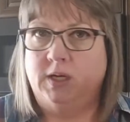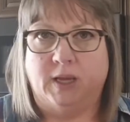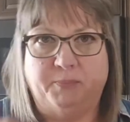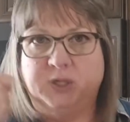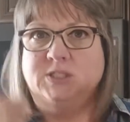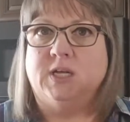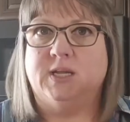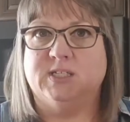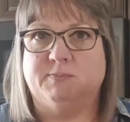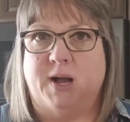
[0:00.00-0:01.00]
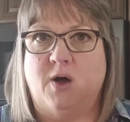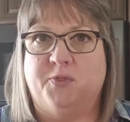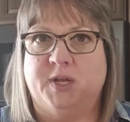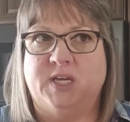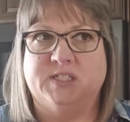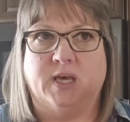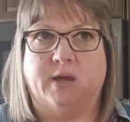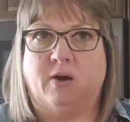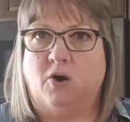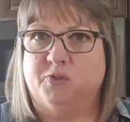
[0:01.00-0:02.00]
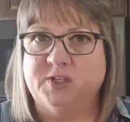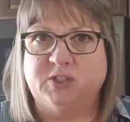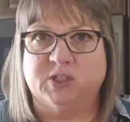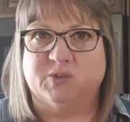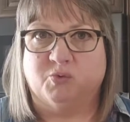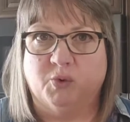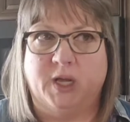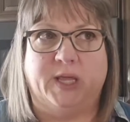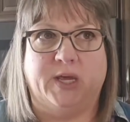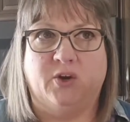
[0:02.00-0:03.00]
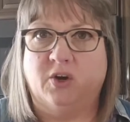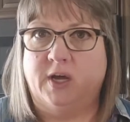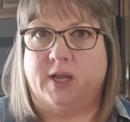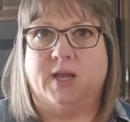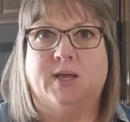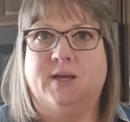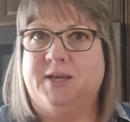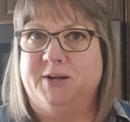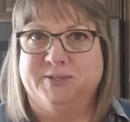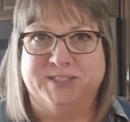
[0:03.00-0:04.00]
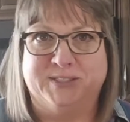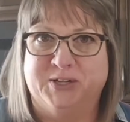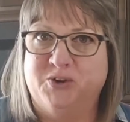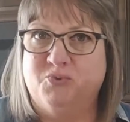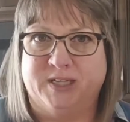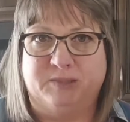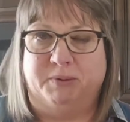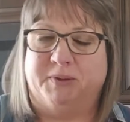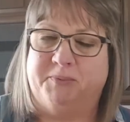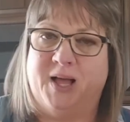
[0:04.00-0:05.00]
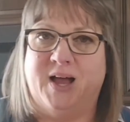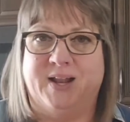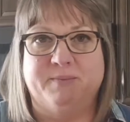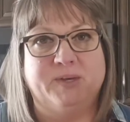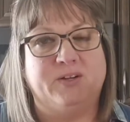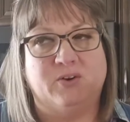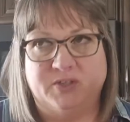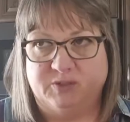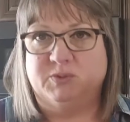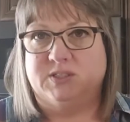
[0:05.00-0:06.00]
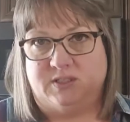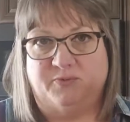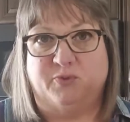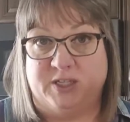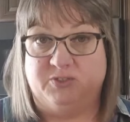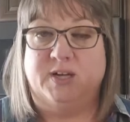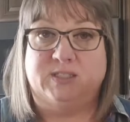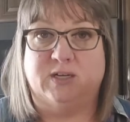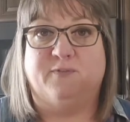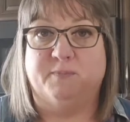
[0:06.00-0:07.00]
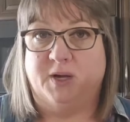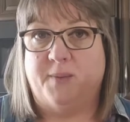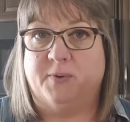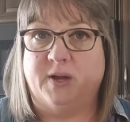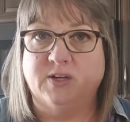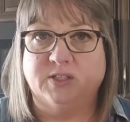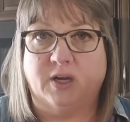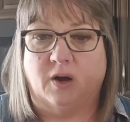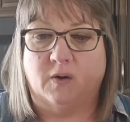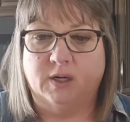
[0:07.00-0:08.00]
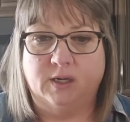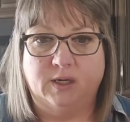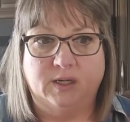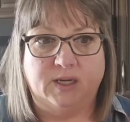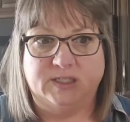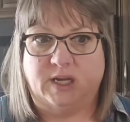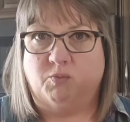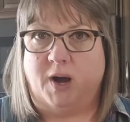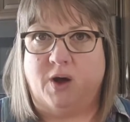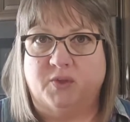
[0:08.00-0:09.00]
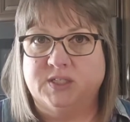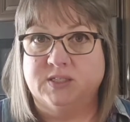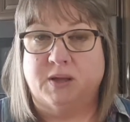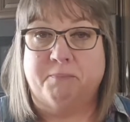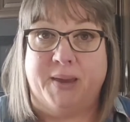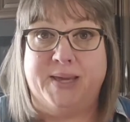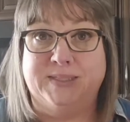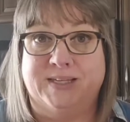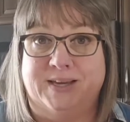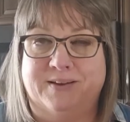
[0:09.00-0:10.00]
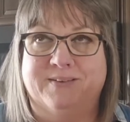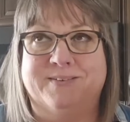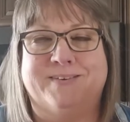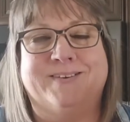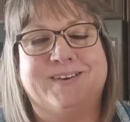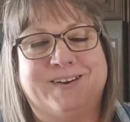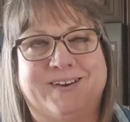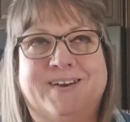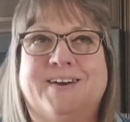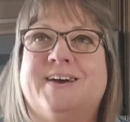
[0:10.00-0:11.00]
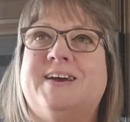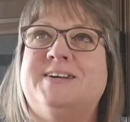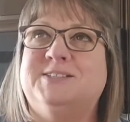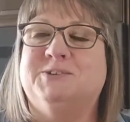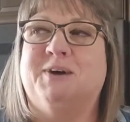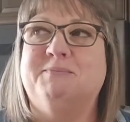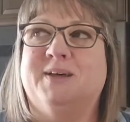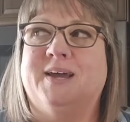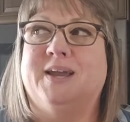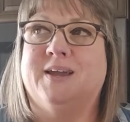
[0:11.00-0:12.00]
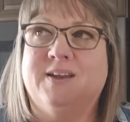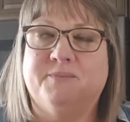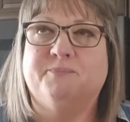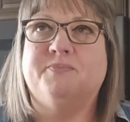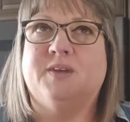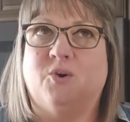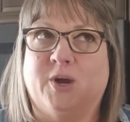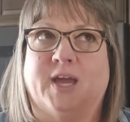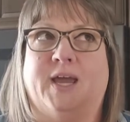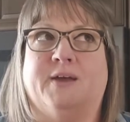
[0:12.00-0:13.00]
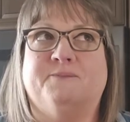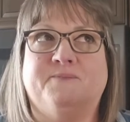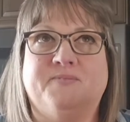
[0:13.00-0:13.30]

He puts it in his mouth and he's like, oh, this is really good. Is this a new recipe, blah, blah. And I'm like, no, this was the freeze-dried stuff from a couple years ago. He's like, wow, this is amazing. And so I'm like, okay.